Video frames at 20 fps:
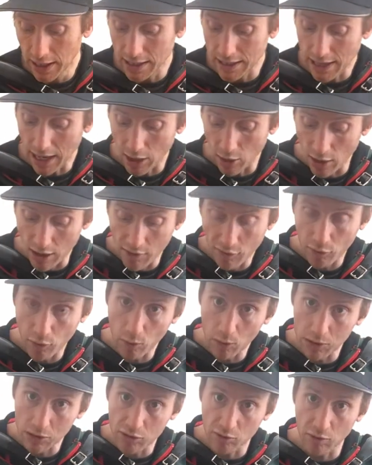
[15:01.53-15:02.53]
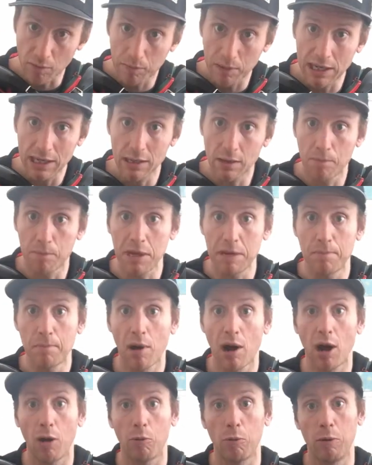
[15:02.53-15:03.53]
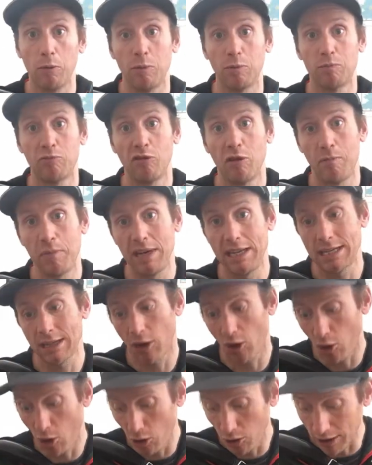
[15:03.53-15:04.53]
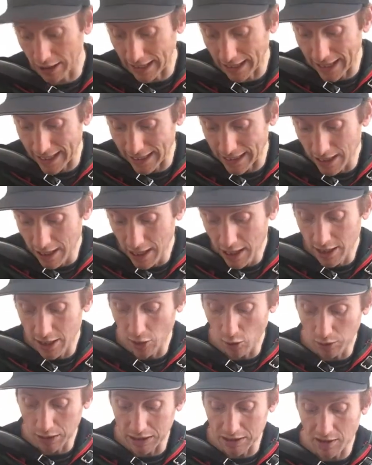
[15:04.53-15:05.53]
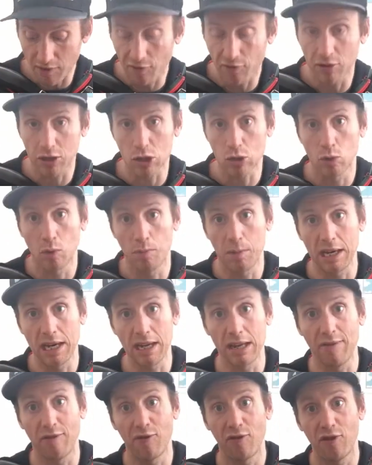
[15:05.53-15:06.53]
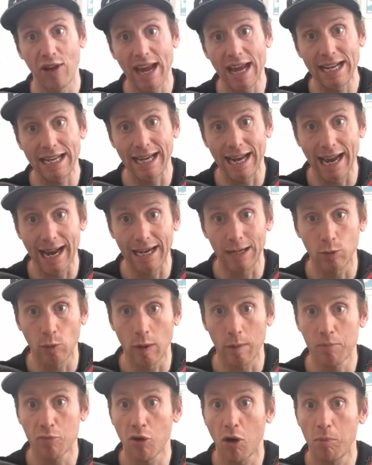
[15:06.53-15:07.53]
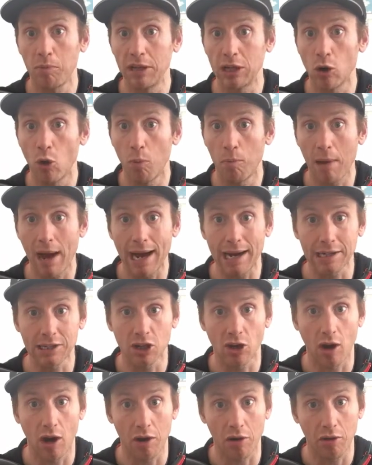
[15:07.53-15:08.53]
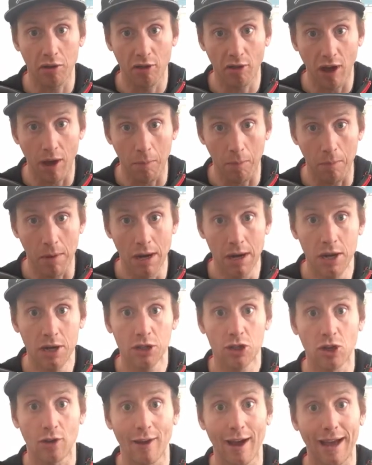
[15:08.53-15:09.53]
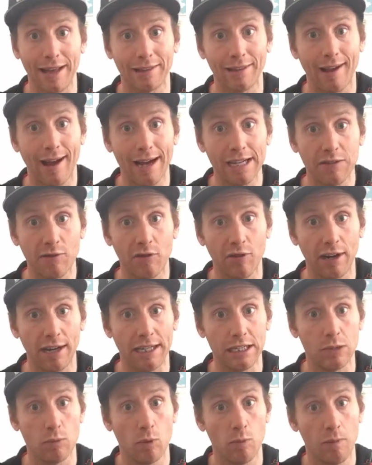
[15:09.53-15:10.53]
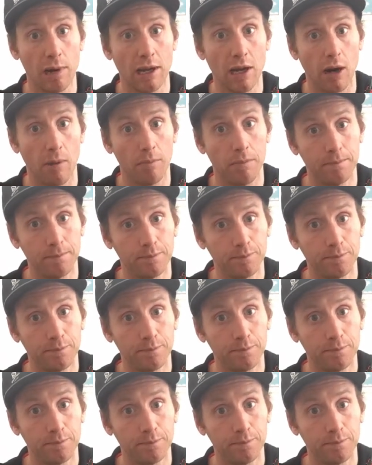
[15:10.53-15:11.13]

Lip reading: Now, if we were to repeat the B part, we would repeat it all again. The only difference would be at the very end, we'd probably go back to our thumb. So that last phrase would become...